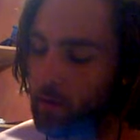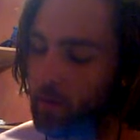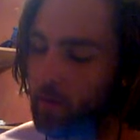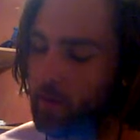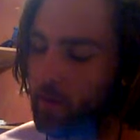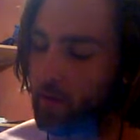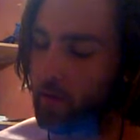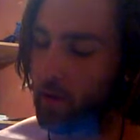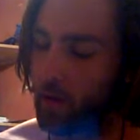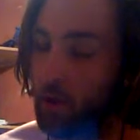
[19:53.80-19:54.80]
You could
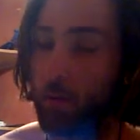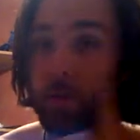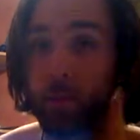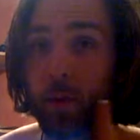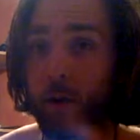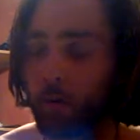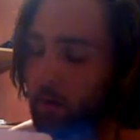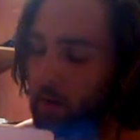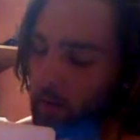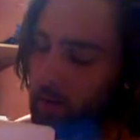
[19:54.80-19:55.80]
fit almost
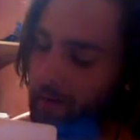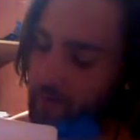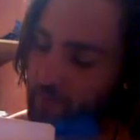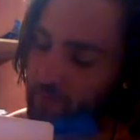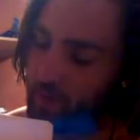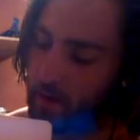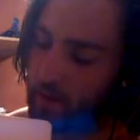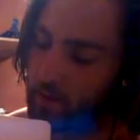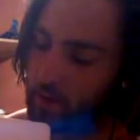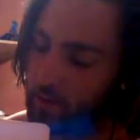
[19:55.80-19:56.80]
perfectly
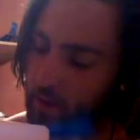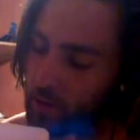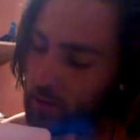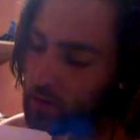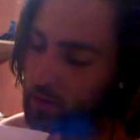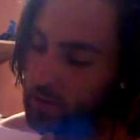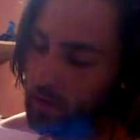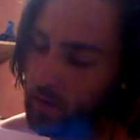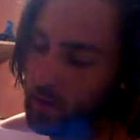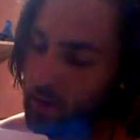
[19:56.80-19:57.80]
five circles
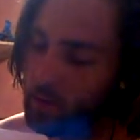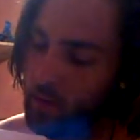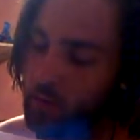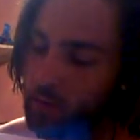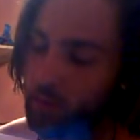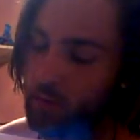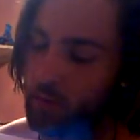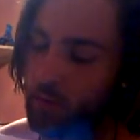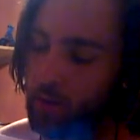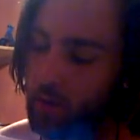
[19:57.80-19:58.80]
around this one
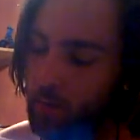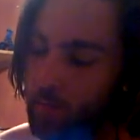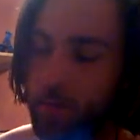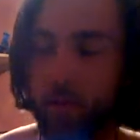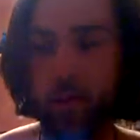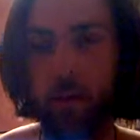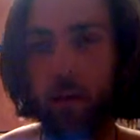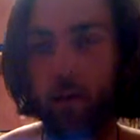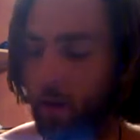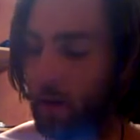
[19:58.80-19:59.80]
circle.
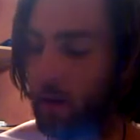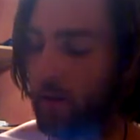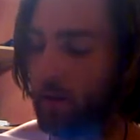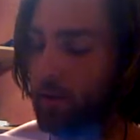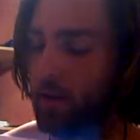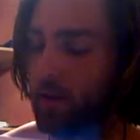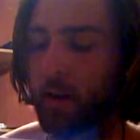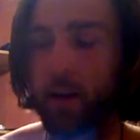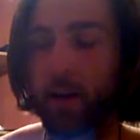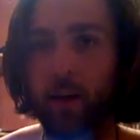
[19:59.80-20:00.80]
And if you take
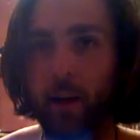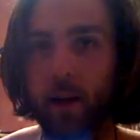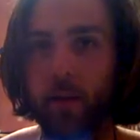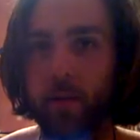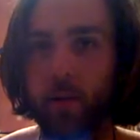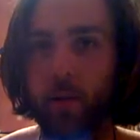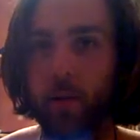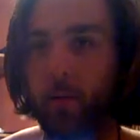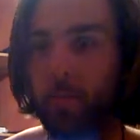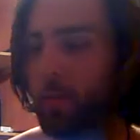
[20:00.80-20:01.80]
a cut cut
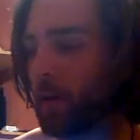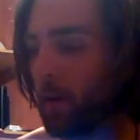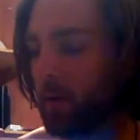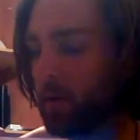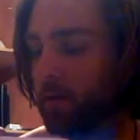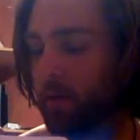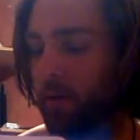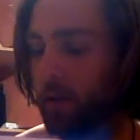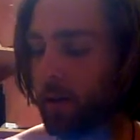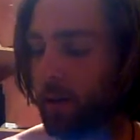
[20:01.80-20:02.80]
view of
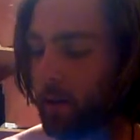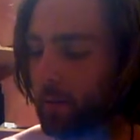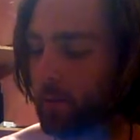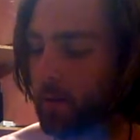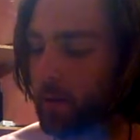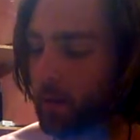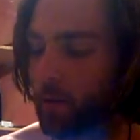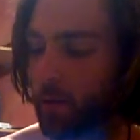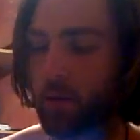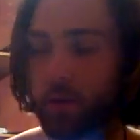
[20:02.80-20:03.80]
the, um, the
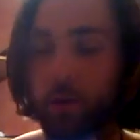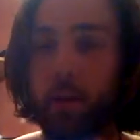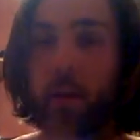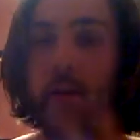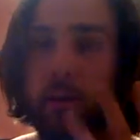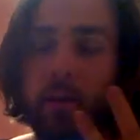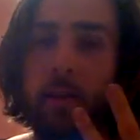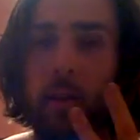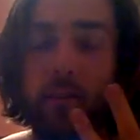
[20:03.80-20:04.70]
coil spinning around, it's